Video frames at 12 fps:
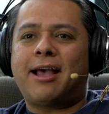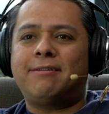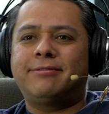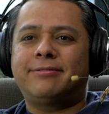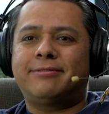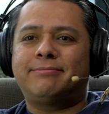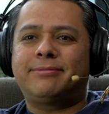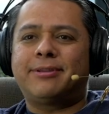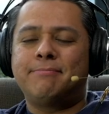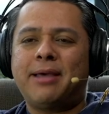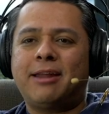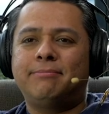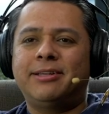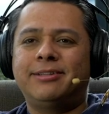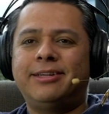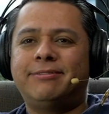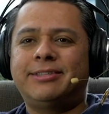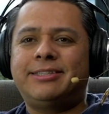have
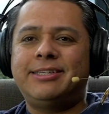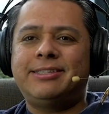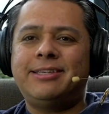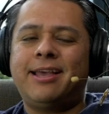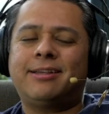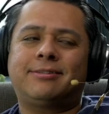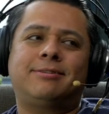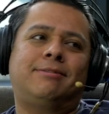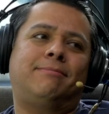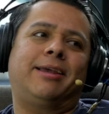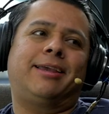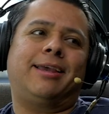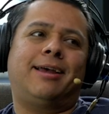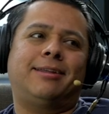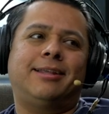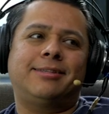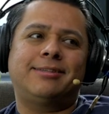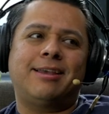compatibility with CCS, oh my
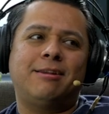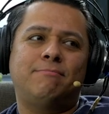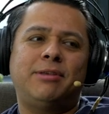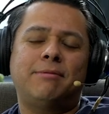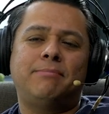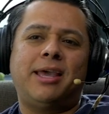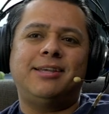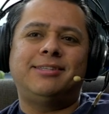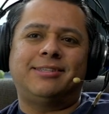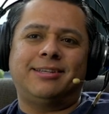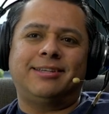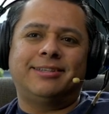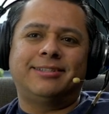God, that's going to be amazing.